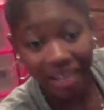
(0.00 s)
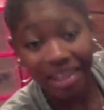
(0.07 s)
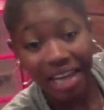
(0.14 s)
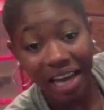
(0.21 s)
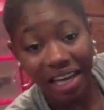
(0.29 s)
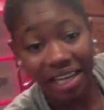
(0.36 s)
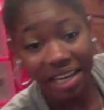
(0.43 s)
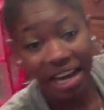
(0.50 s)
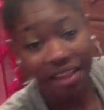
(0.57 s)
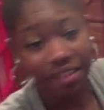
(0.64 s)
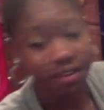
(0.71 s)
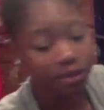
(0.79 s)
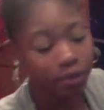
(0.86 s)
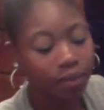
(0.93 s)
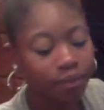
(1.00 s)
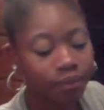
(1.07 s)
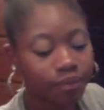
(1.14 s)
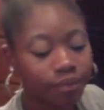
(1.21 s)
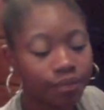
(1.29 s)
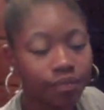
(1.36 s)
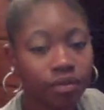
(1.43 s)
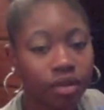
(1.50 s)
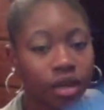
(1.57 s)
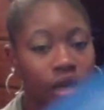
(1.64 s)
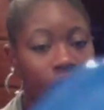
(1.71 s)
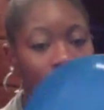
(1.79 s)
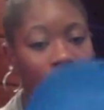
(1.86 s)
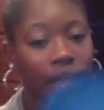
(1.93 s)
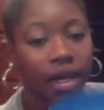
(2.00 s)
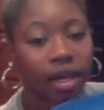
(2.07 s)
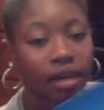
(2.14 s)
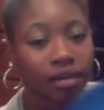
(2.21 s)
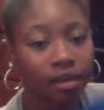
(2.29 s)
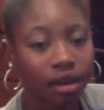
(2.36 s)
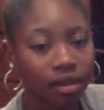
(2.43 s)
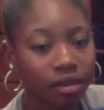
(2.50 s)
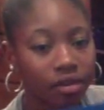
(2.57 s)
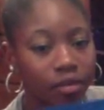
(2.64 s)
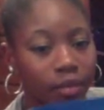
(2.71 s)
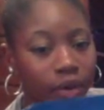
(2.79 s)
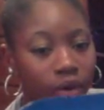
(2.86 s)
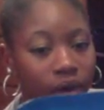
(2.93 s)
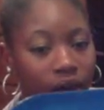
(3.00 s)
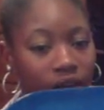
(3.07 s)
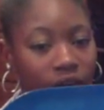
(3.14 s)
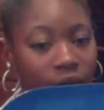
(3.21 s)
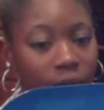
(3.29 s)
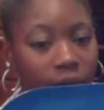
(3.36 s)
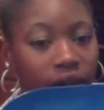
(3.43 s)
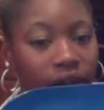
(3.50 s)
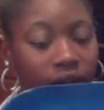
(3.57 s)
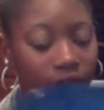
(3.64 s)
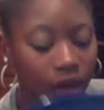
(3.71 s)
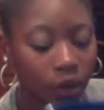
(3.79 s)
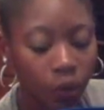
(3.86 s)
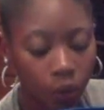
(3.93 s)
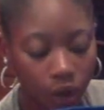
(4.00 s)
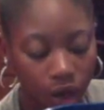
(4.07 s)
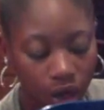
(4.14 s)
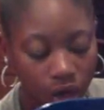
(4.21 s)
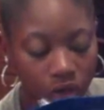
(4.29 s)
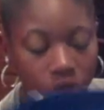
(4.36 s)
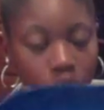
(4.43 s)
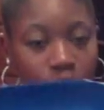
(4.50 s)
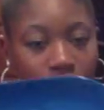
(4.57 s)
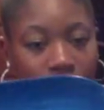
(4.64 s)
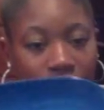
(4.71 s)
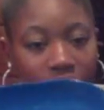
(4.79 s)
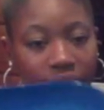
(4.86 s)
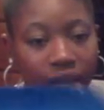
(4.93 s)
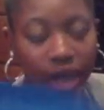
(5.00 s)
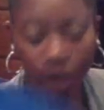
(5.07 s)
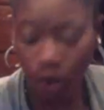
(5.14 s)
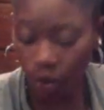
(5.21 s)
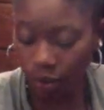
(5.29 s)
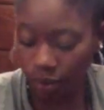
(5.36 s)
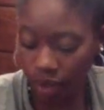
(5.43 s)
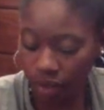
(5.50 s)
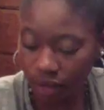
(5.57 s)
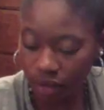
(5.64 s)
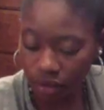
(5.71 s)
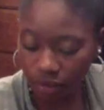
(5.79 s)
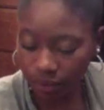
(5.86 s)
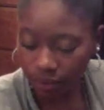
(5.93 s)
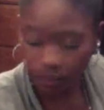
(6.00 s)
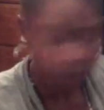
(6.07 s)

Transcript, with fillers: Not getting athlete's foot. Next, I got this boathouse plate. It was three ninety nine at Home Goods.